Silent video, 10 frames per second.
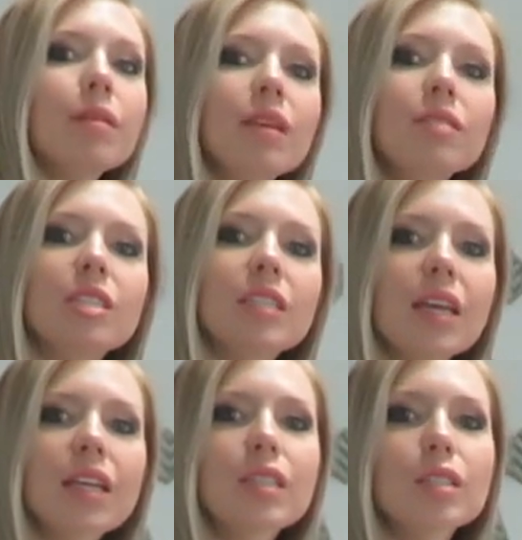believe she's
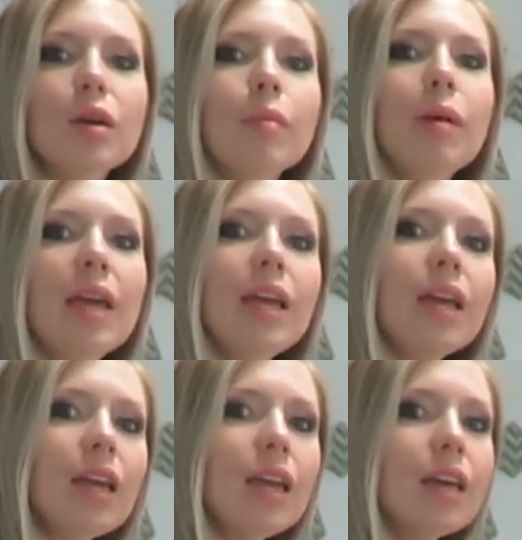getting so
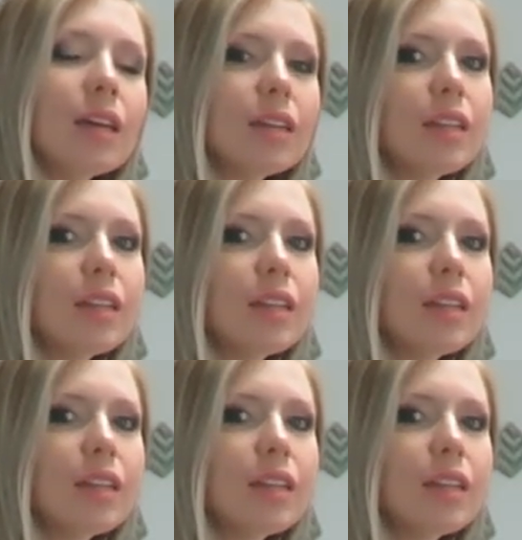big.